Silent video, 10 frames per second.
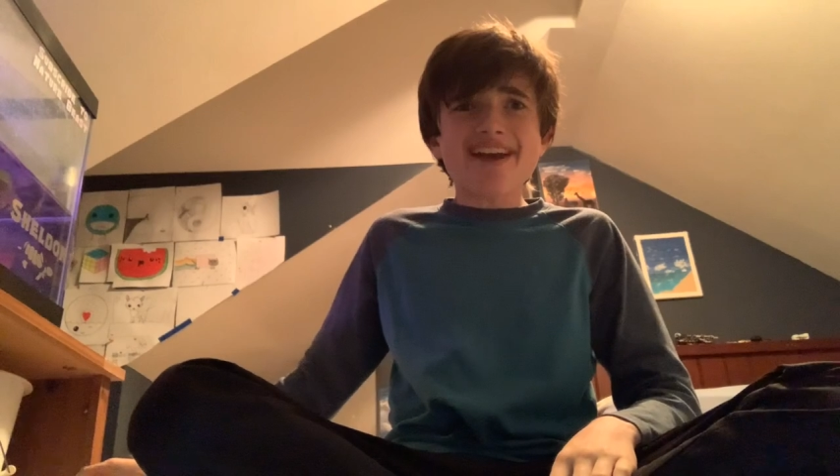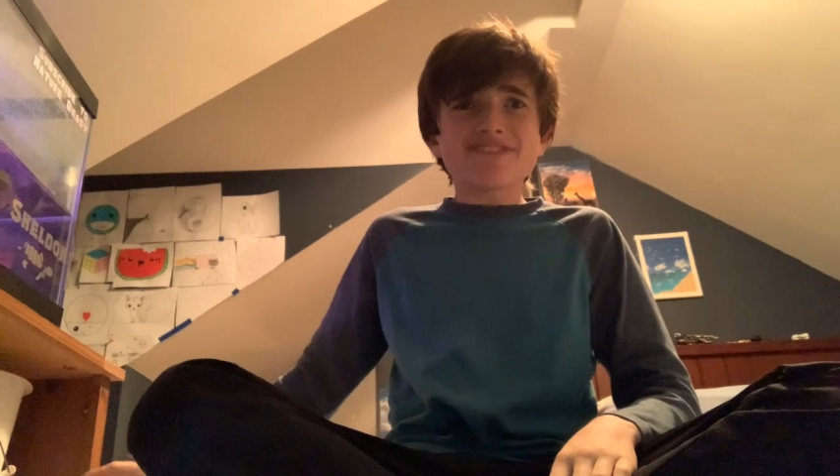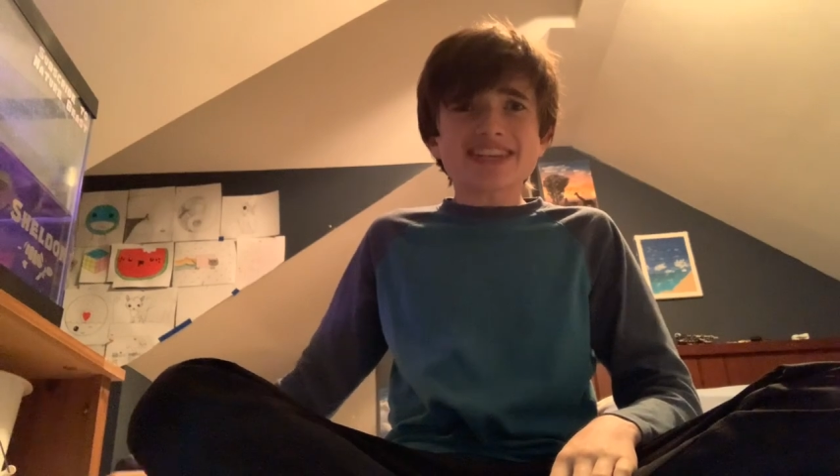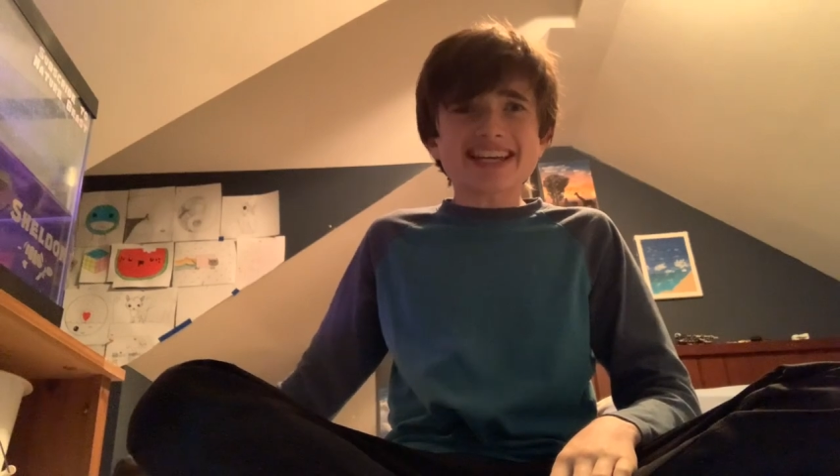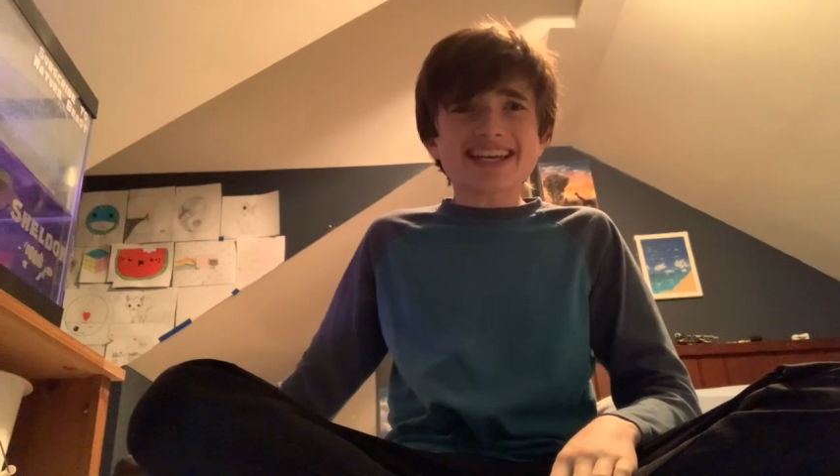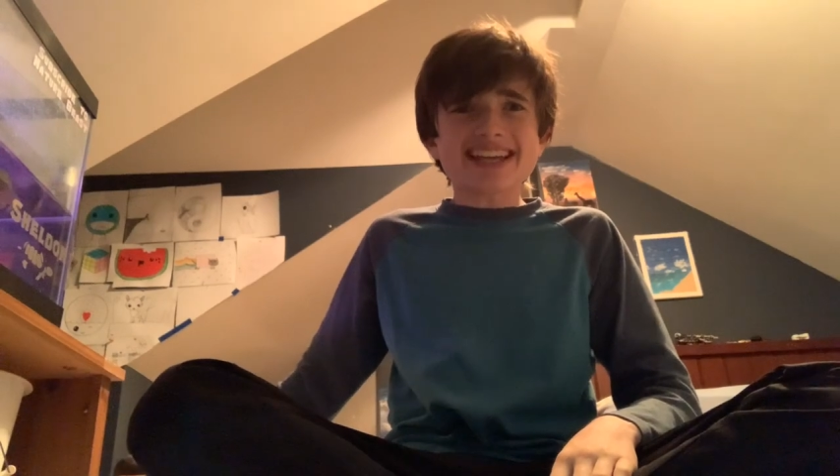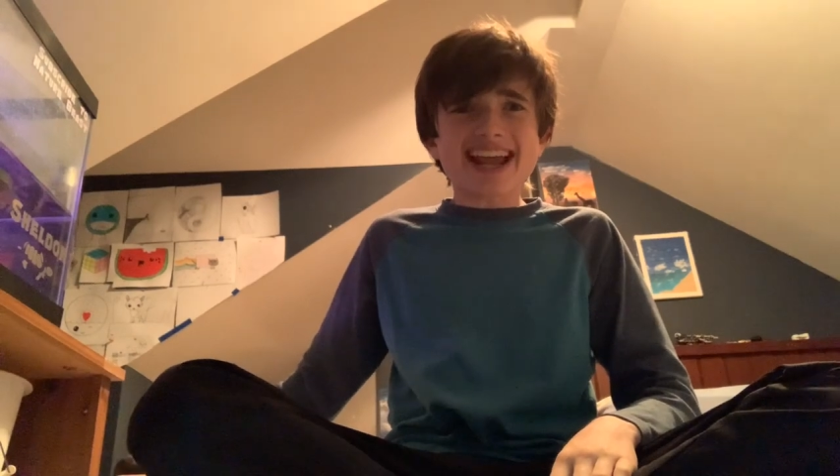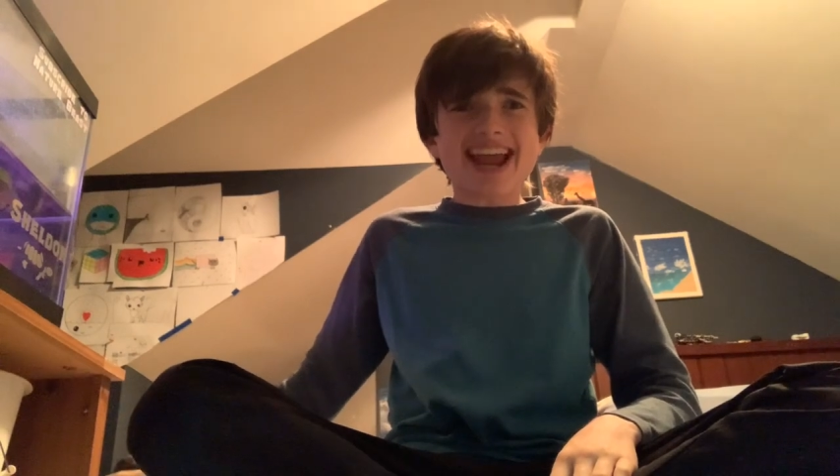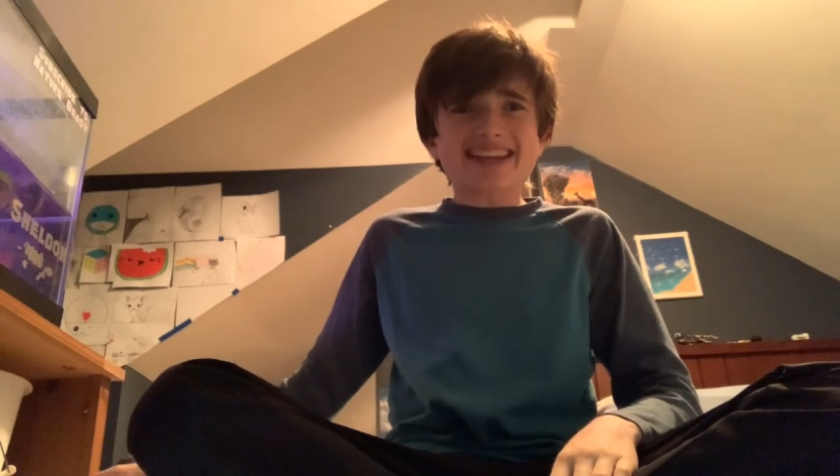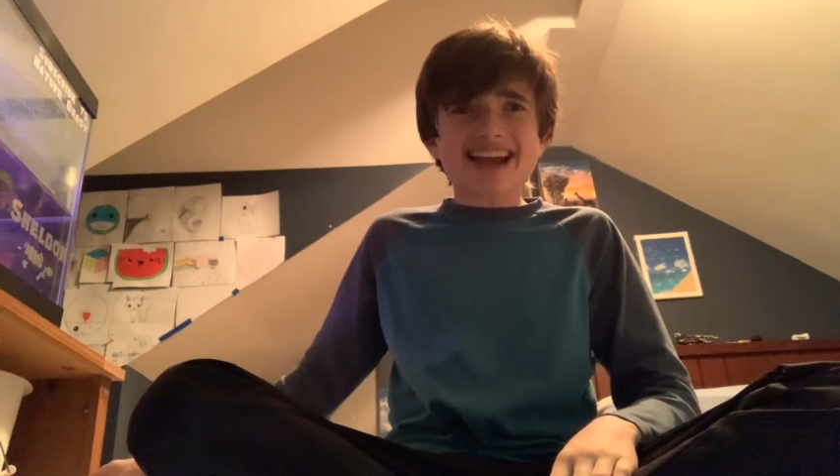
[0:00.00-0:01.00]
F, G,
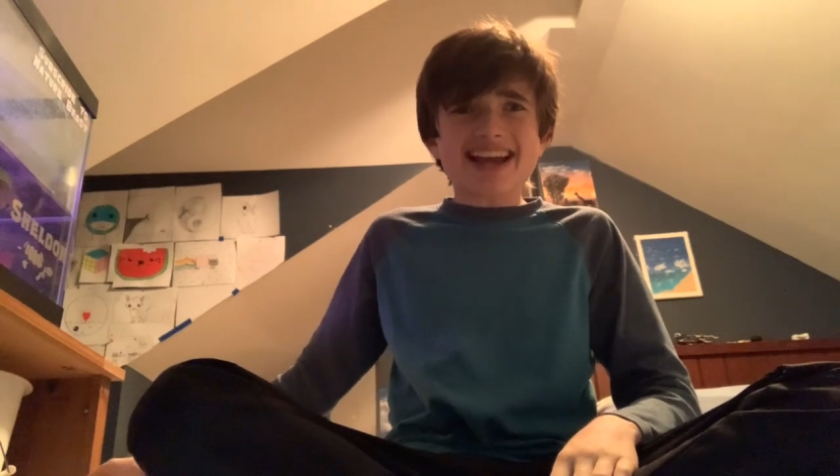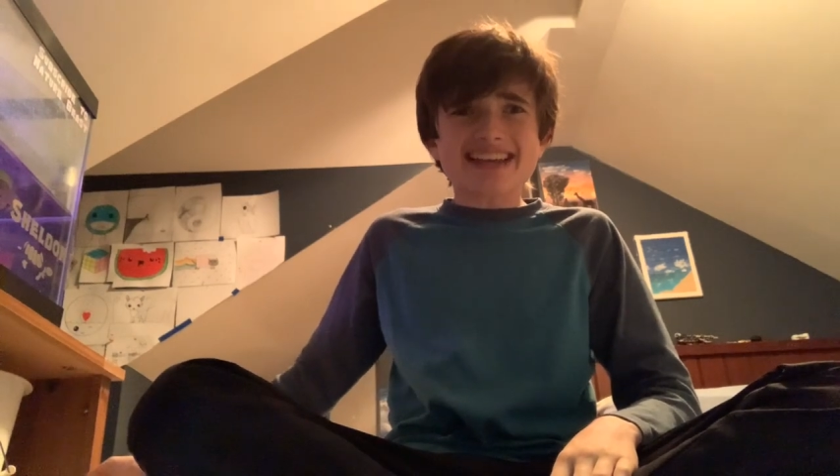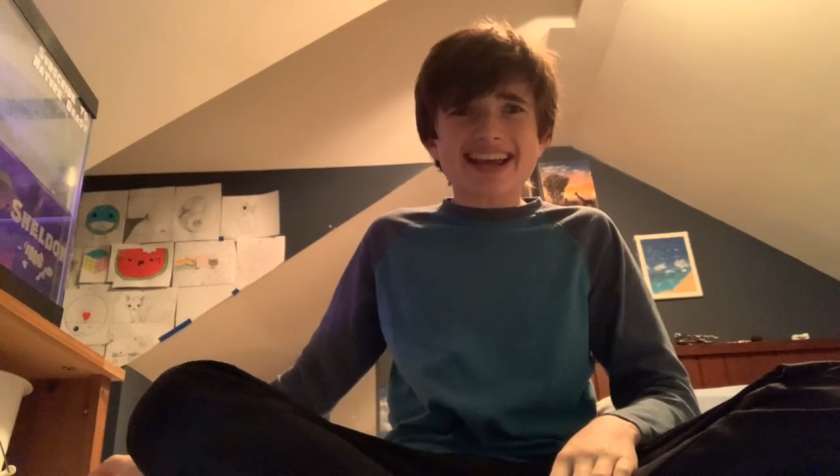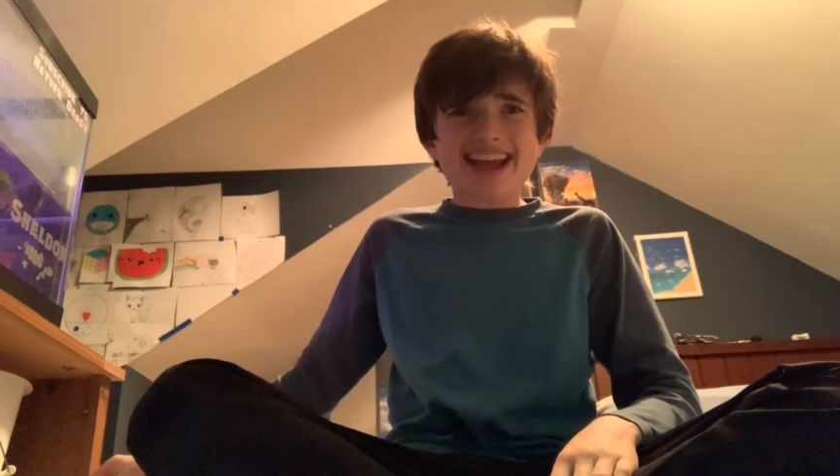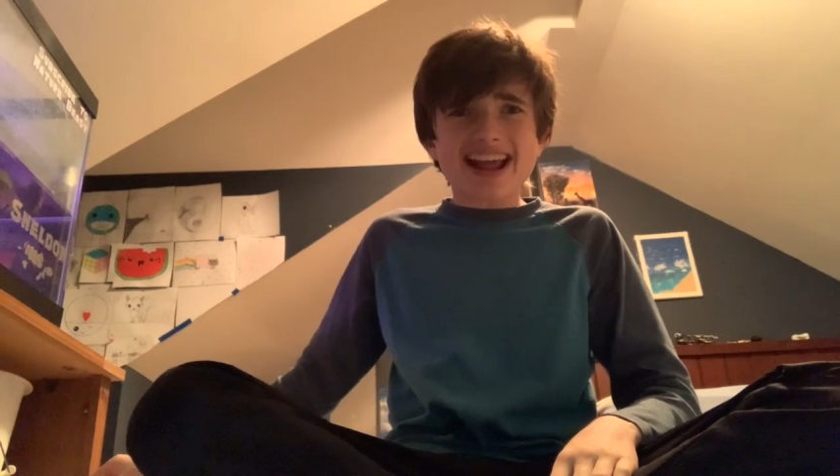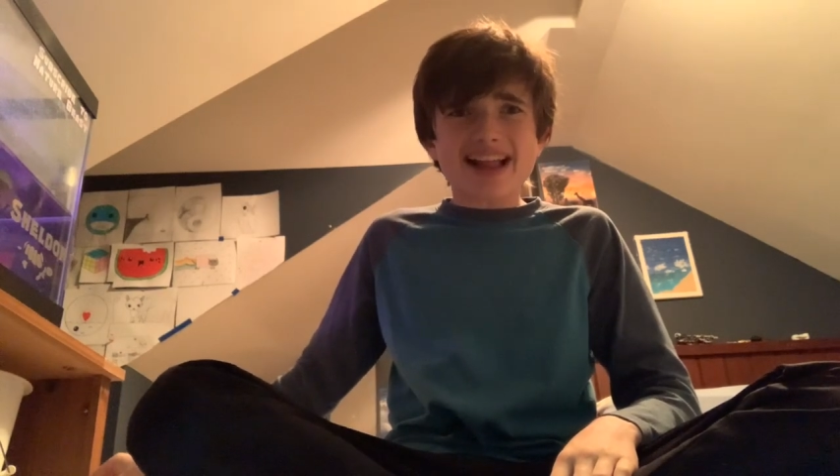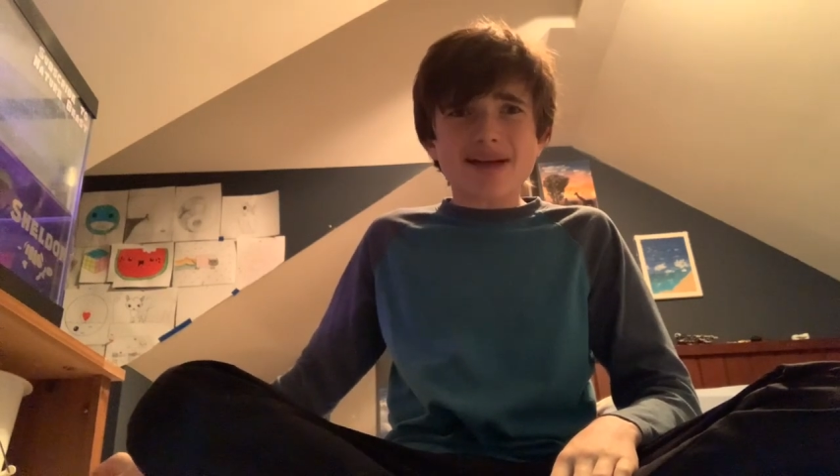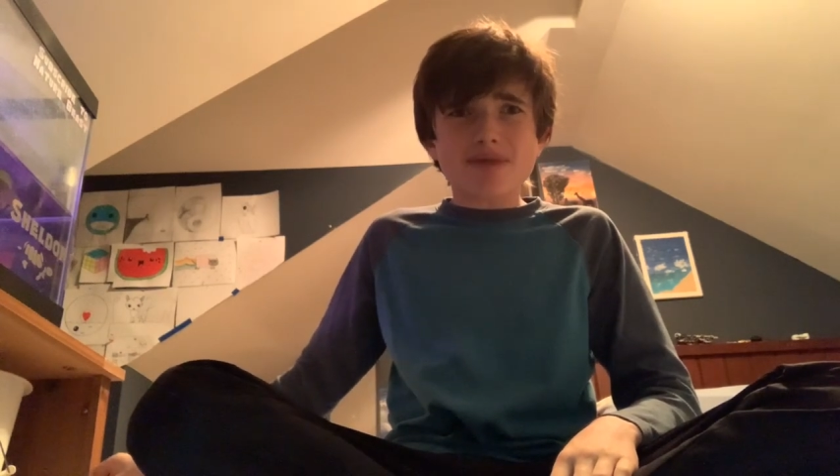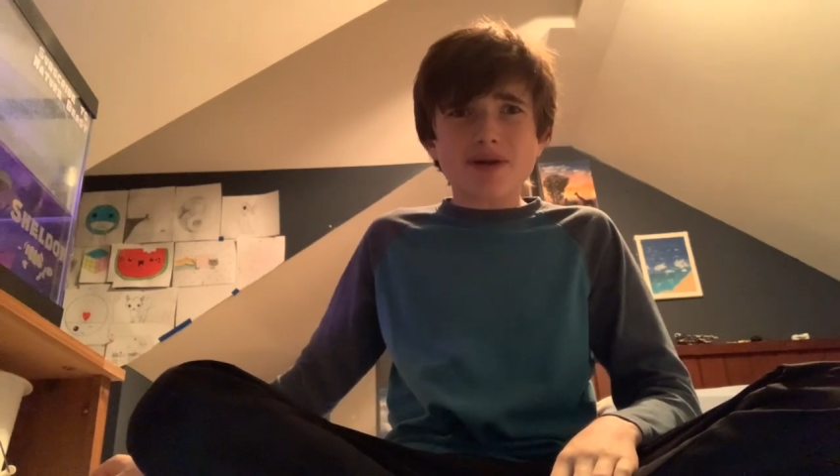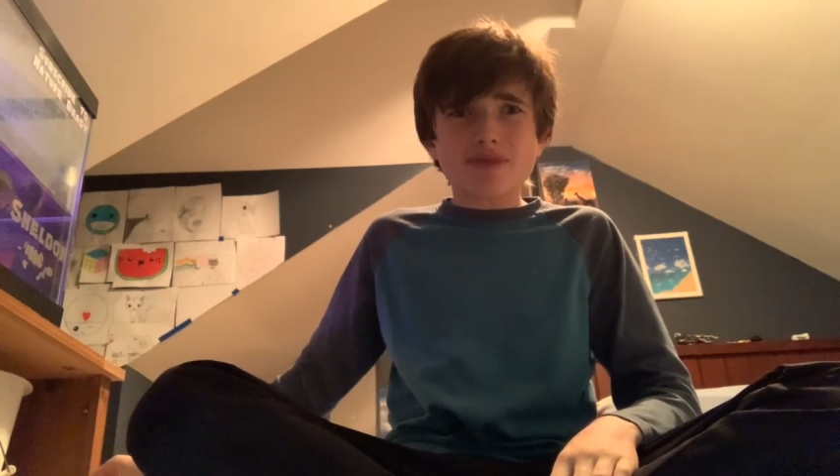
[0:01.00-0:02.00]
H, I, J, K,
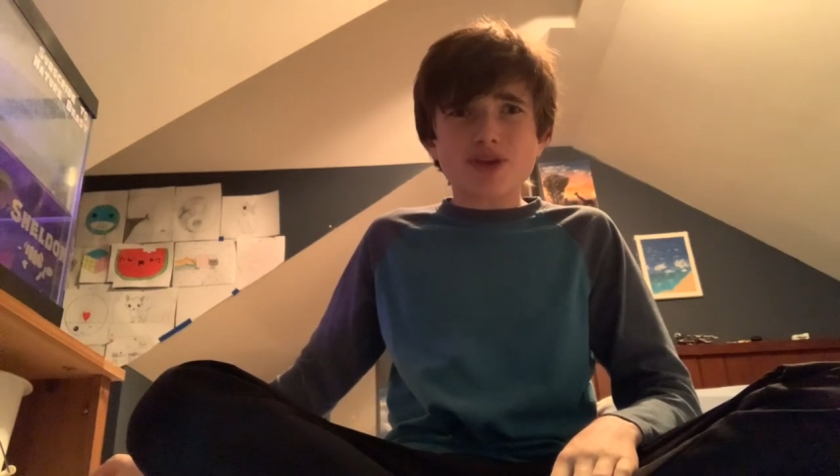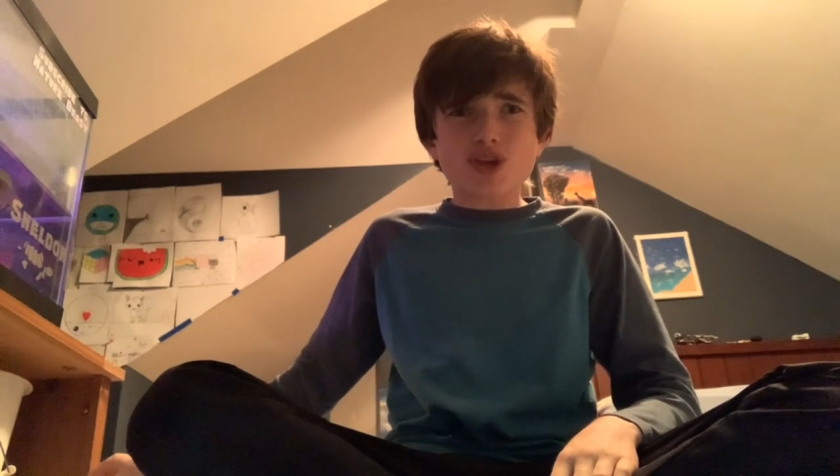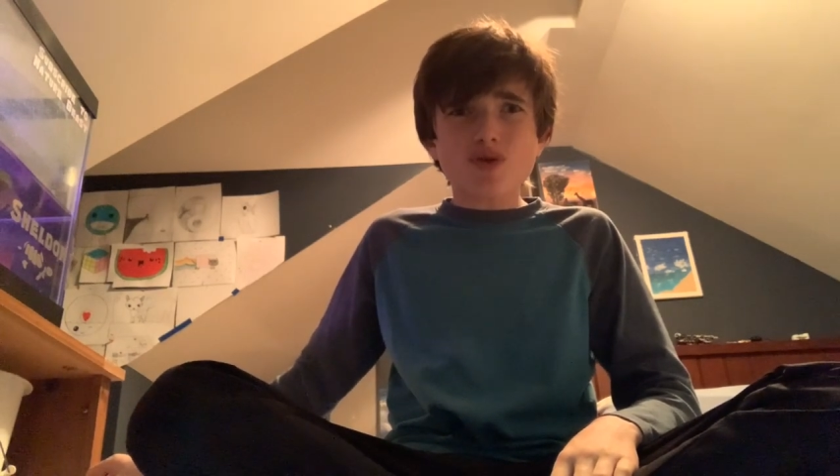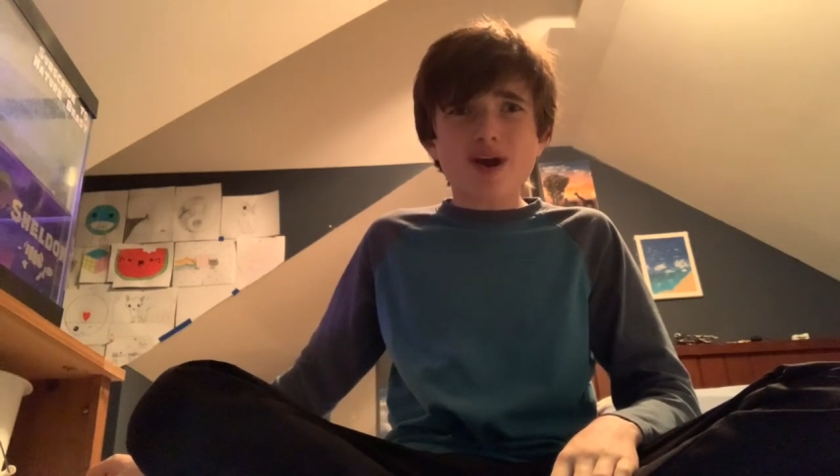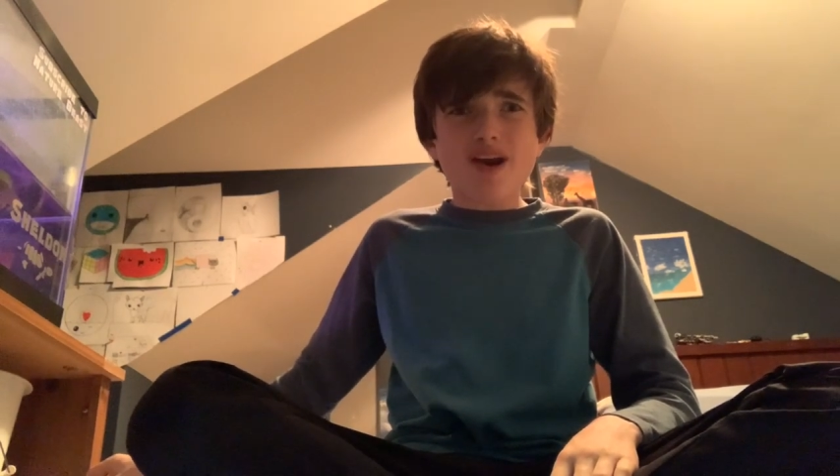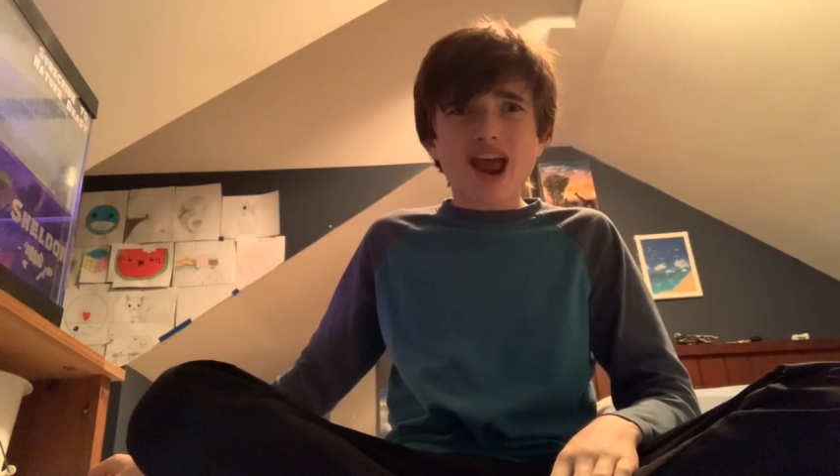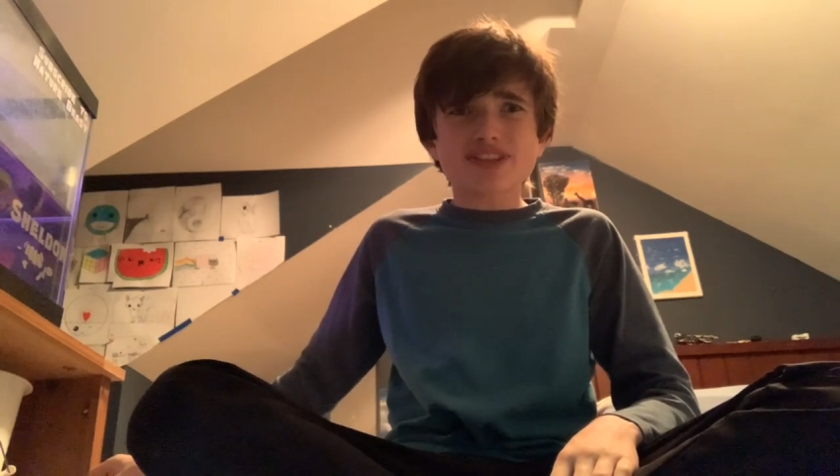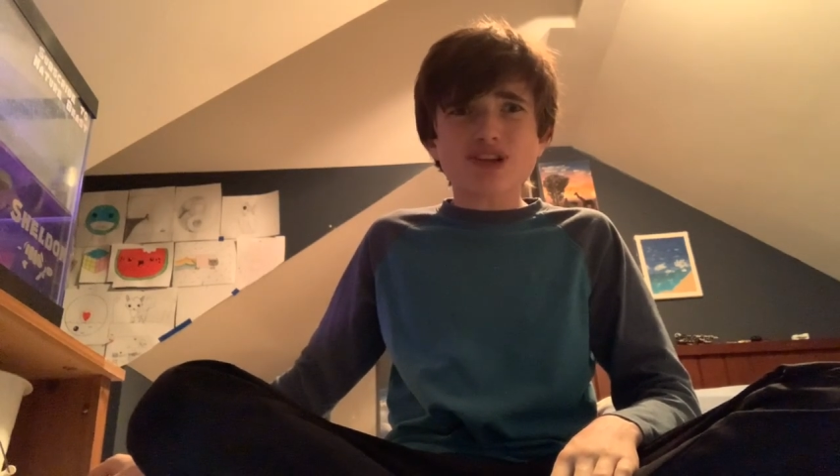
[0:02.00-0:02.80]
L, M, N, O, P, Q, R,